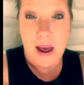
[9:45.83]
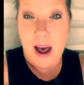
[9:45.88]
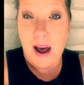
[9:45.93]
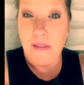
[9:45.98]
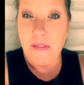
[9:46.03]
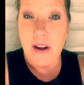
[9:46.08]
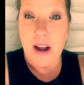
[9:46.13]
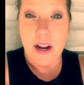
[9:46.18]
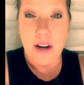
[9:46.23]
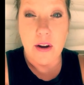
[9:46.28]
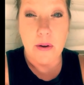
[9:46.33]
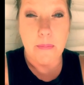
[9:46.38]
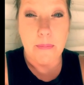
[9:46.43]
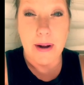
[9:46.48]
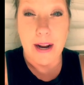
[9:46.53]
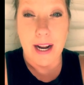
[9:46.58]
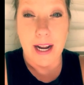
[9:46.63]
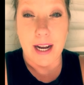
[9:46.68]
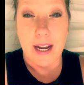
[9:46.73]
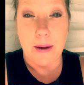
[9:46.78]
I've had no
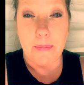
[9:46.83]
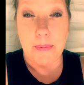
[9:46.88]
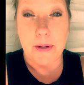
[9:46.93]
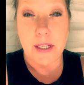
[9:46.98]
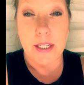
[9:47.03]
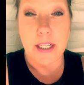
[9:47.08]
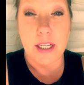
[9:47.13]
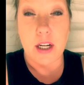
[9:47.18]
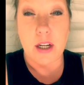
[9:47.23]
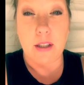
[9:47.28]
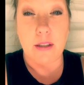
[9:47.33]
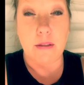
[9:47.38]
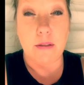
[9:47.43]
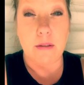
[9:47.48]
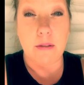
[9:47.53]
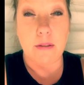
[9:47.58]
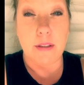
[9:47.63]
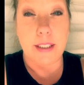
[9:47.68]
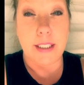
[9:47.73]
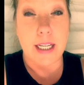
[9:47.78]
manic
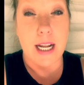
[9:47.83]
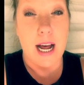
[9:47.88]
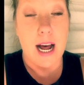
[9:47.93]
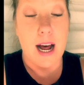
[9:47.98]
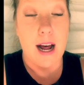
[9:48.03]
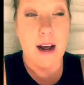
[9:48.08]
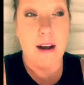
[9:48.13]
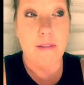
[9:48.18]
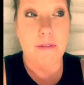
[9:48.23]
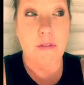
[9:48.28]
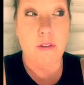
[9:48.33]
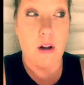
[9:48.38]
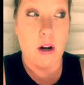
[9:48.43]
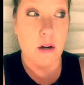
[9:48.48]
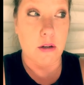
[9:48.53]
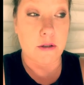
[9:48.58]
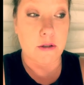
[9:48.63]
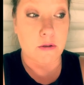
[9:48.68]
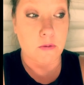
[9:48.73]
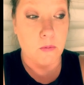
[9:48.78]
episodes. I've
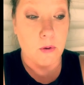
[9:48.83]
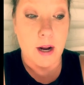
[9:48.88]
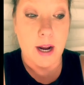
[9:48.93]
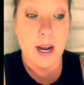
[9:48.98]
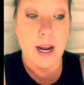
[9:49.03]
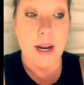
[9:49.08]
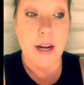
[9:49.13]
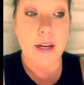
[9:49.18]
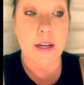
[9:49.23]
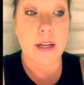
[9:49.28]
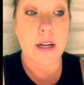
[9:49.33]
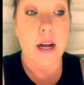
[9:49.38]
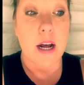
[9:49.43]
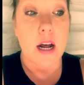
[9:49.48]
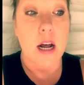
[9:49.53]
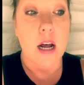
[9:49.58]
lost weight.